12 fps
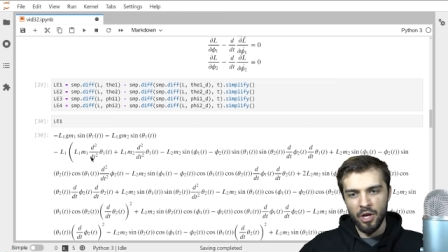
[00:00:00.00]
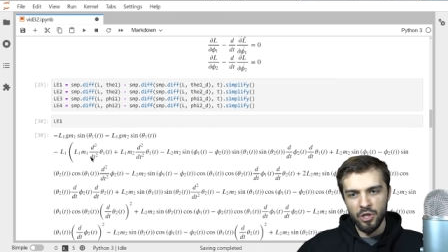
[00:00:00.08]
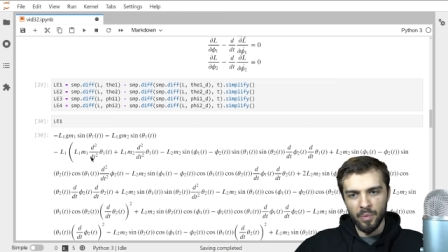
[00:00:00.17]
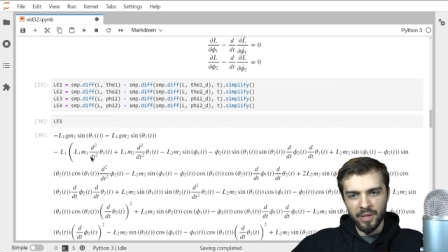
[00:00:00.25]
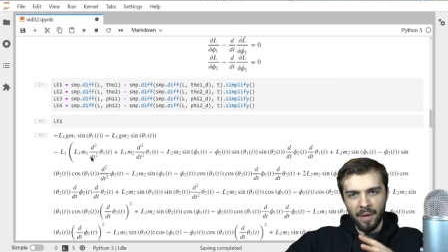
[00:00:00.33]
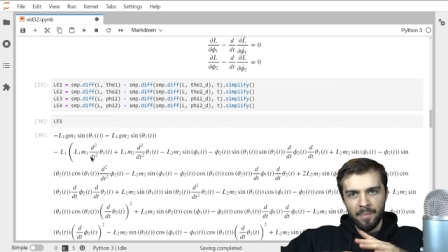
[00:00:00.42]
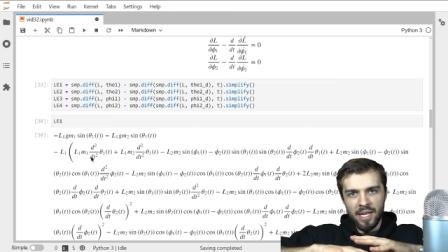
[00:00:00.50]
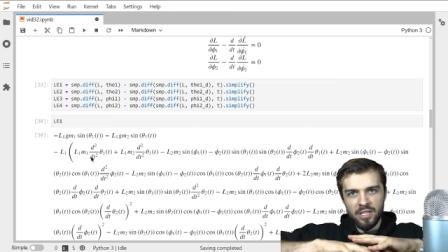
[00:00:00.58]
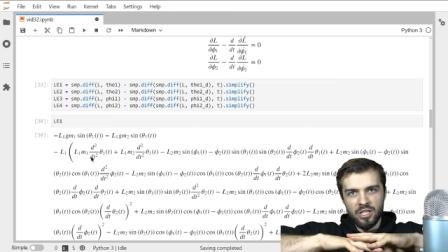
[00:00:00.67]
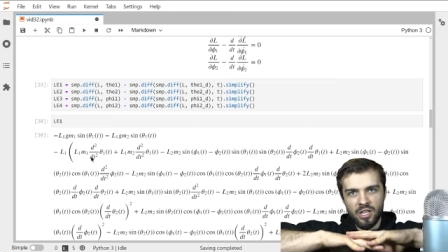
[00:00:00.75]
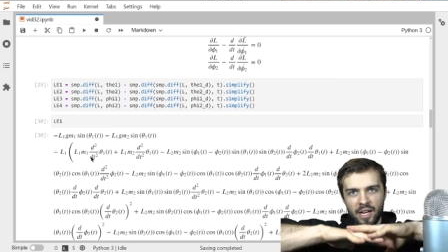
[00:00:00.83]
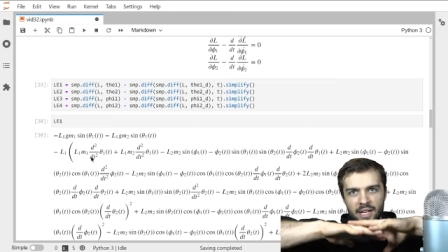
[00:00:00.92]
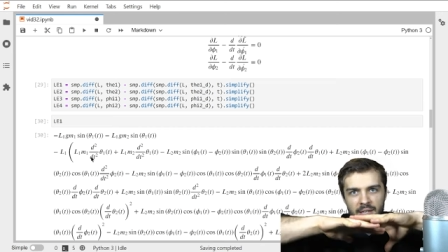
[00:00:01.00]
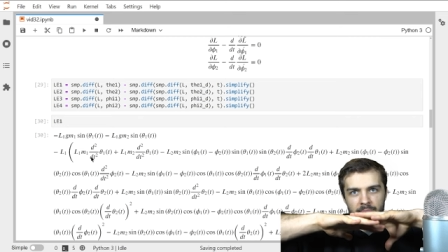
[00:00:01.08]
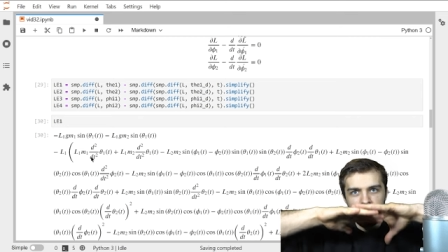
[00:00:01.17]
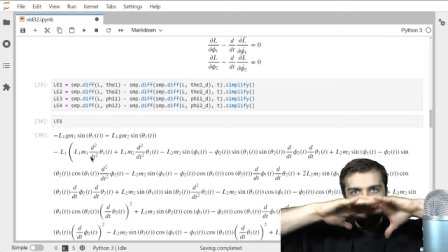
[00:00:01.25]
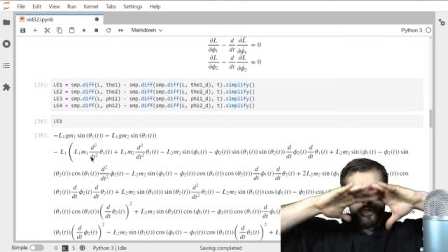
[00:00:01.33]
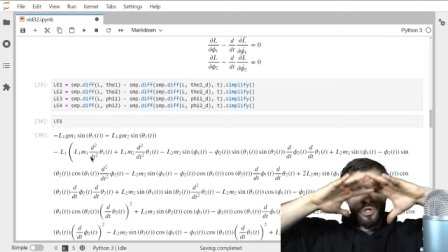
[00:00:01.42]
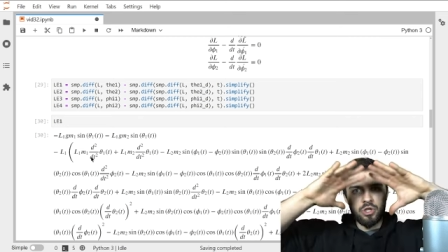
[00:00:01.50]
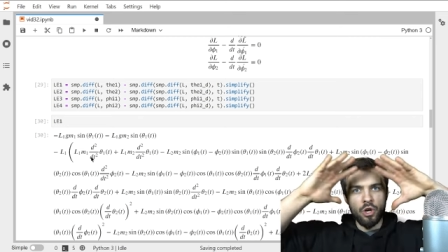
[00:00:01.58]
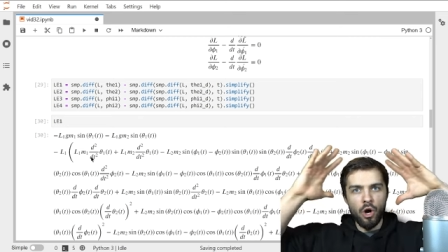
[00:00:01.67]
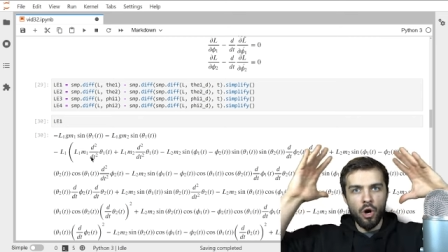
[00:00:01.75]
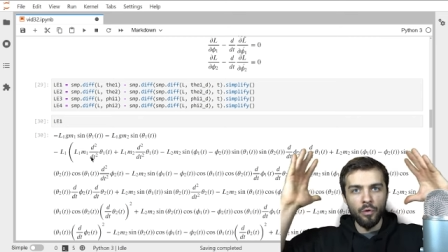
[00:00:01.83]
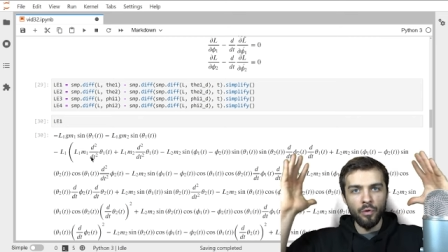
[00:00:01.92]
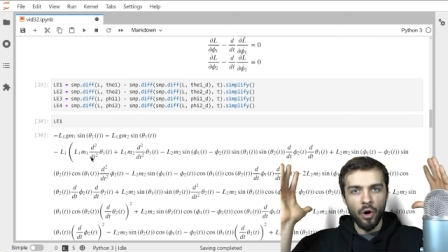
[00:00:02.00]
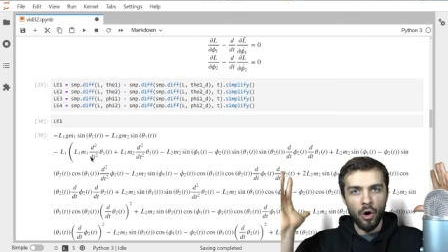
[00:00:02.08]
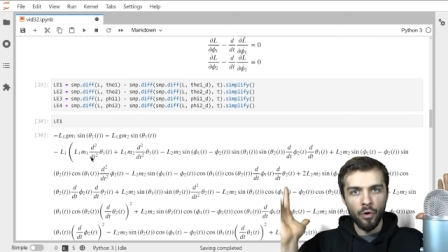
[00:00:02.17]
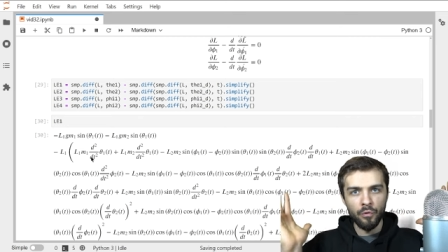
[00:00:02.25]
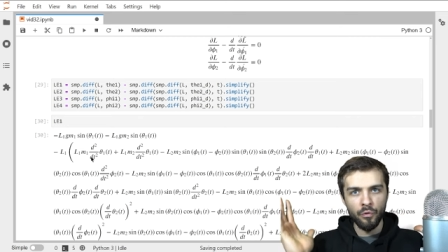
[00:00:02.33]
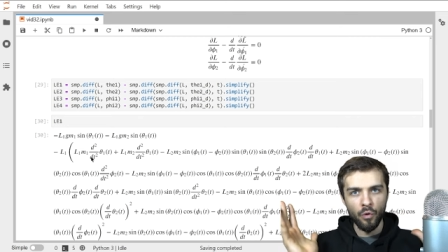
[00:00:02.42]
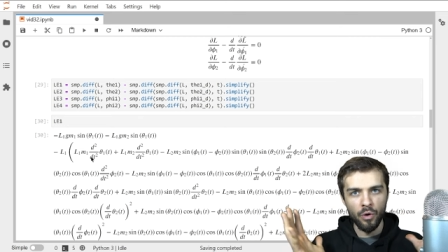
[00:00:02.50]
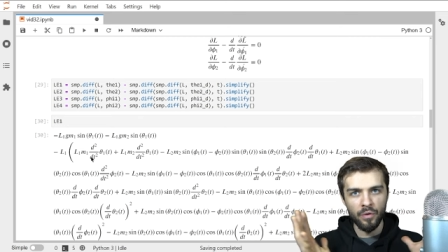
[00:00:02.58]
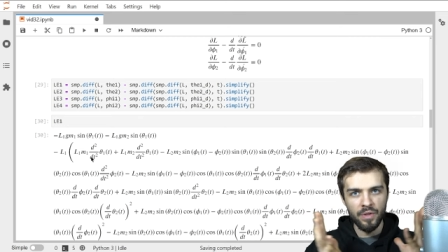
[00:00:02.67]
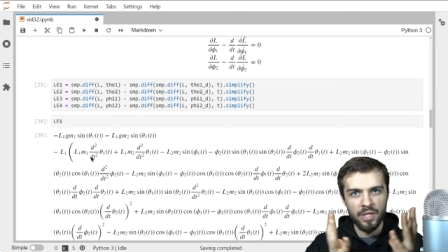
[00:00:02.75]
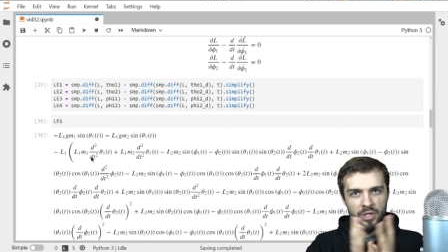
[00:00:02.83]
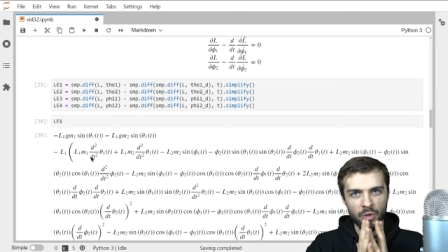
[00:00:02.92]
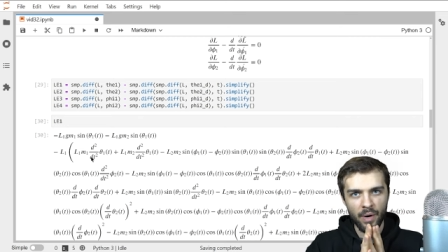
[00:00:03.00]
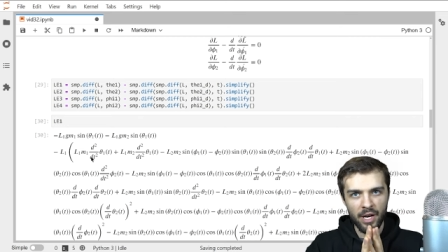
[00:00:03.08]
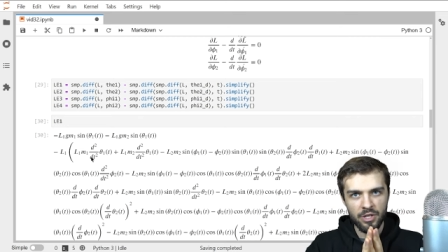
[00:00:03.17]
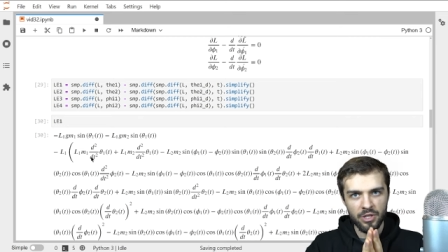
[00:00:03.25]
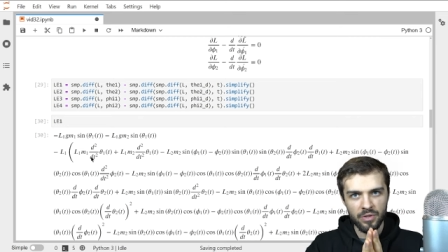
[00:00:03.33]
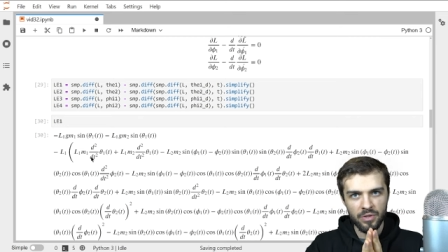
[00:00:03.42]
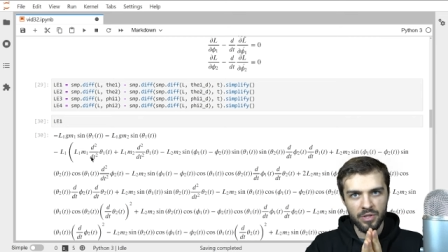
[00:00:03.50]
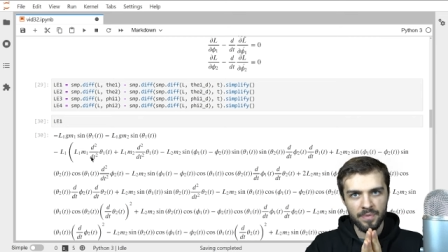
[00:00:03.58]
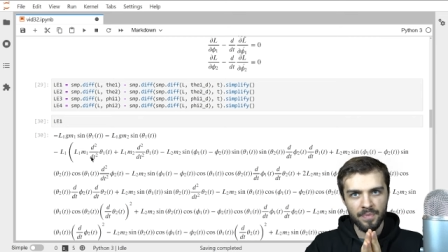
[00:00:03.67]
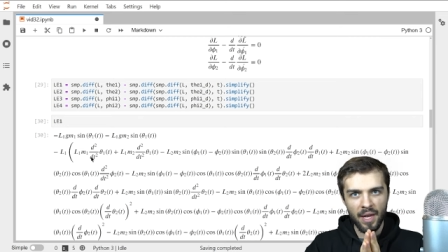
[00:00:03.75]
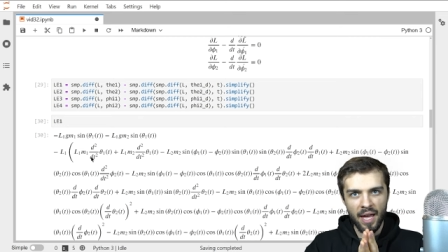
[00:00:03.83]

So what that means is I can solve all four of these equations